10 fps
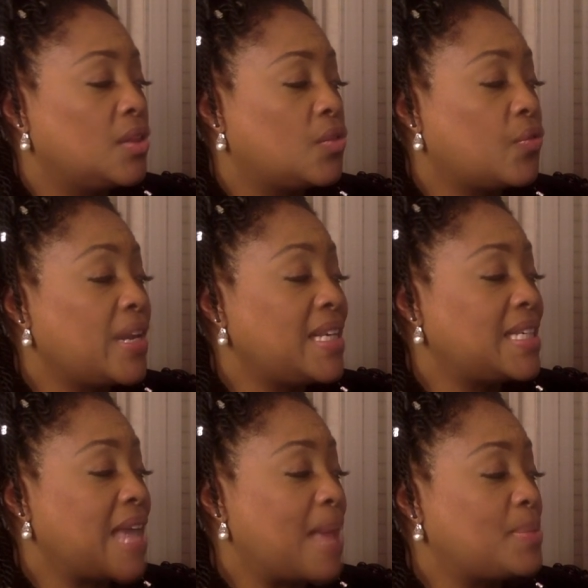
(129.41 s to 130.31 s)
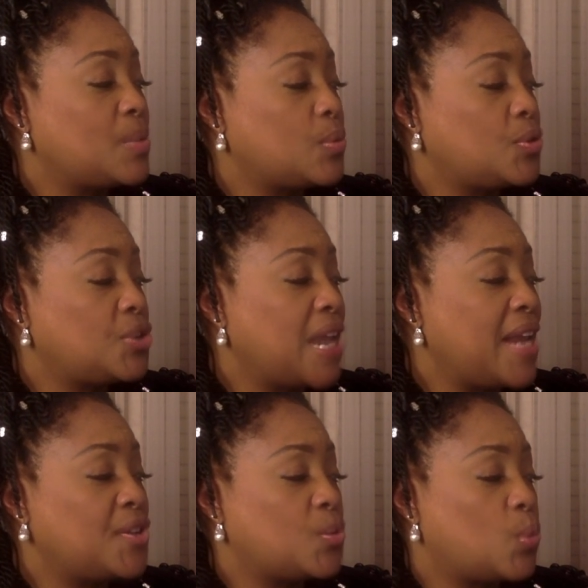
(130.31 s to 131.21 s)
Three taps will
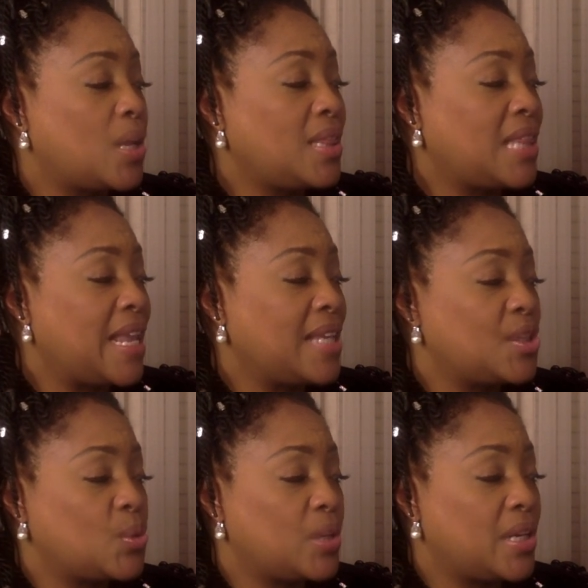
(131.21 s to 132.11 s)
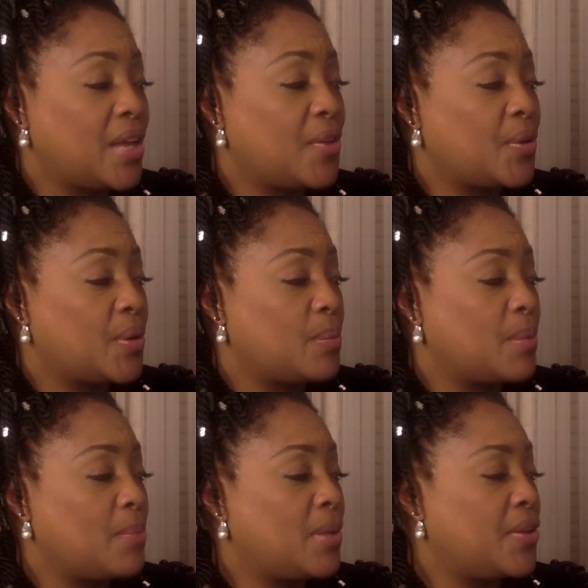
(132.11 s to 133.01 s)
change one thing into another,
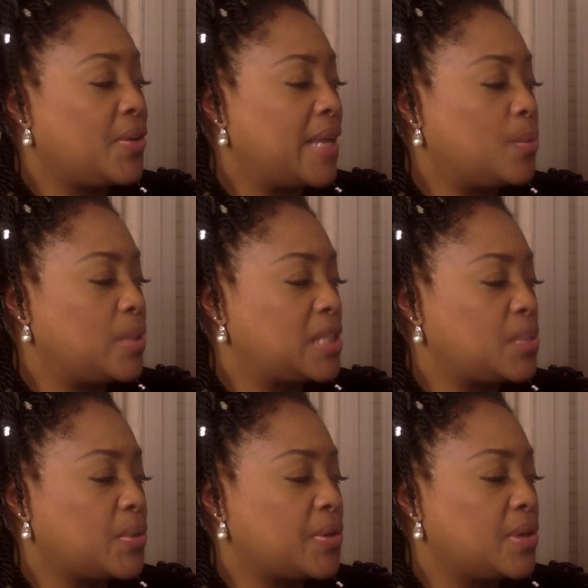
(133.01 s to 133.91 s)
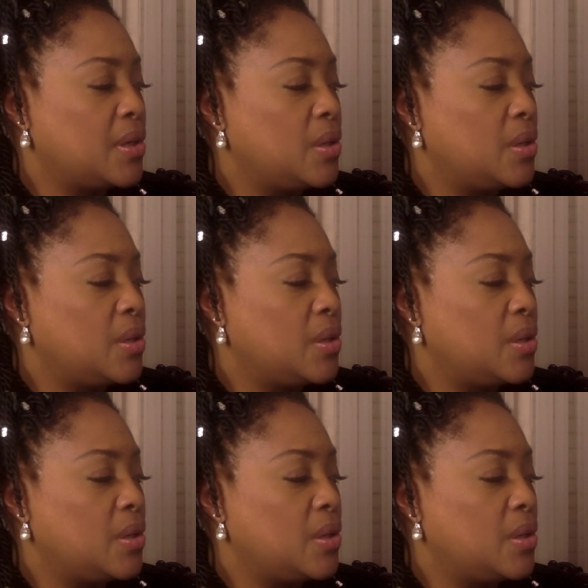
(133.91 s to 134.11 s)
my mother had whispered,